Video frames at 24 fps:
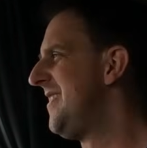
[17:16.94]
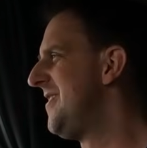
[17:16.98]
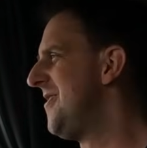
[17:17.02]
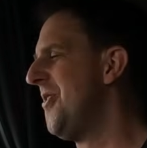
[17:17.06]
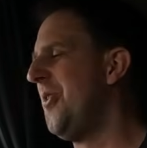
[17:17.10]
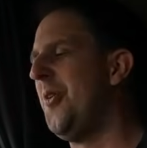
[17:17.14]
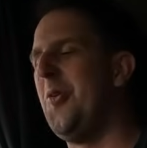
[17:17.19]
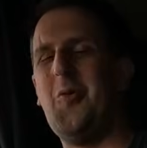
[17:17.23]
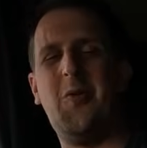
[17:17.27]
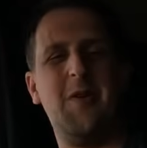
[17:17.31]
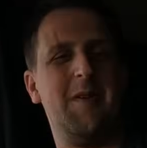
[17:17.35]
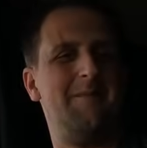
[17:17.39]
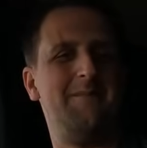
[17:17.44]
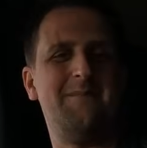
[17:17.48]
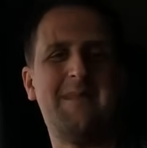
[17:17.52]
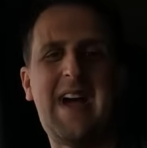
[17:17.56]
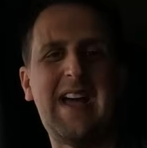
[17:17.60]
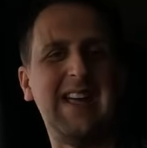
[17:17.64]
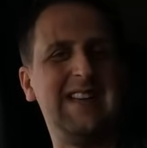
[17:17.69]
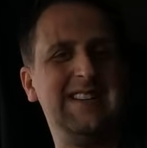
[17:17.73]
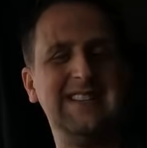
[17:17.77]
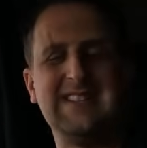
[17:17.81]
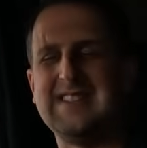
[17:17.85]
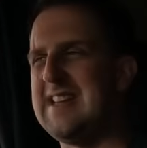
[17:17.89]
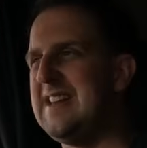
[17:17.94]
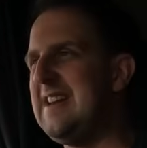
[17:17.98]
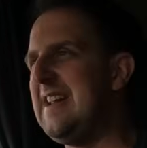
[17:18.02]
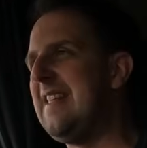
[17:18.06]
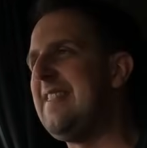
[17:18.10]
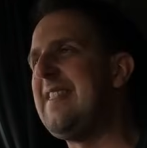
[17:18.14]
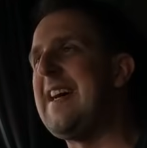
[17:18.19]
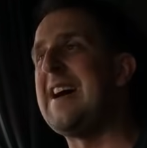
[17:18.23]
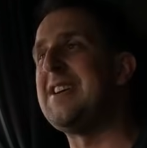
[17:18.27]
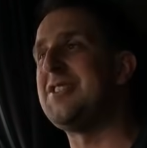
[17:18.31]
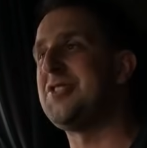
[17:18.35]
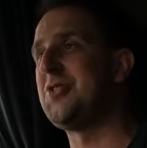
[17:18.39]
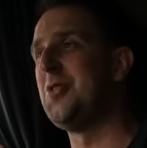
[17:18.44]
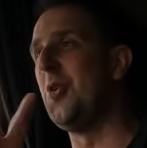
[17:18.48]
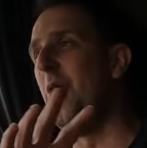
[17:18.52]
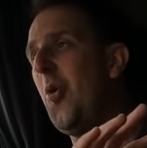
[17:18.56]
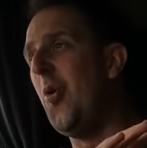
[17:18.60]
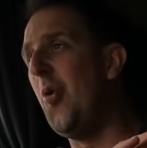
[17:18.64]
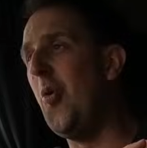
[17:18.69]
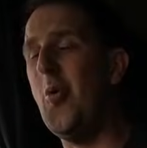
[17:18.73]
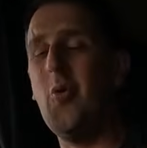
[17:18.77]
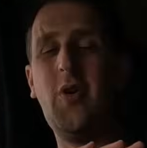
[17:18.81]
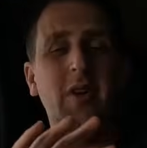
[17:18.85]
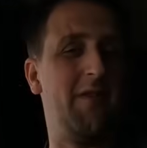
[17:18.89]
You're all amazing. And that
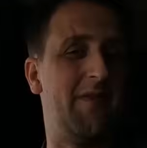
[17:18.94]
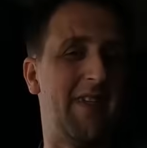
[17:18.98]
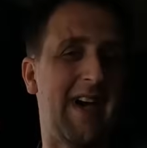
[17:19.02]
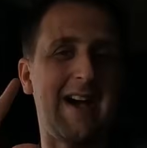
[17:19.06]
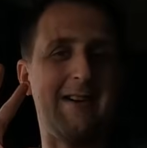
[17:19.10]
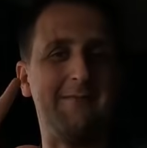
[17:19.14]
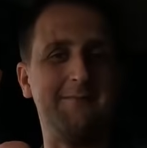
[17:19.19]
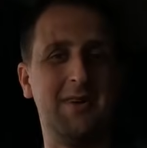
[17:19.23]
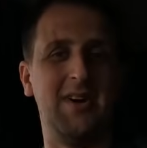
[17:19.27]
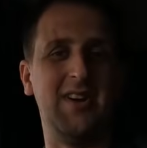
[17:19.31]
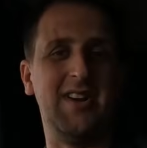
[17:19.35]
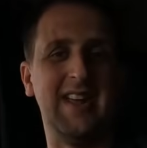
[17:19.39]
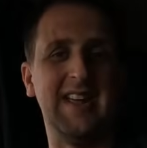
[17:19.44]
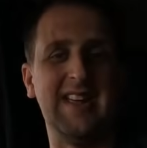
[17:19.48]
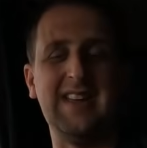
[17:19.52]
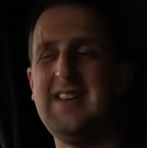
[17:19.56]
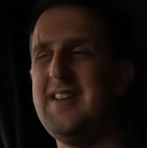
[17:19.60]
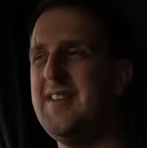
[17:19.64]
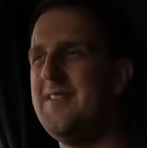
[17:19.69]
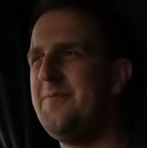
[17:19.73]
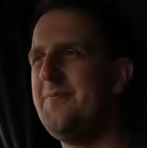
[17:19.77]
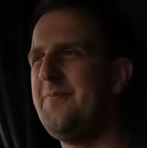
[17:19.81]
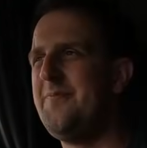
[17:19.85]
all of that money,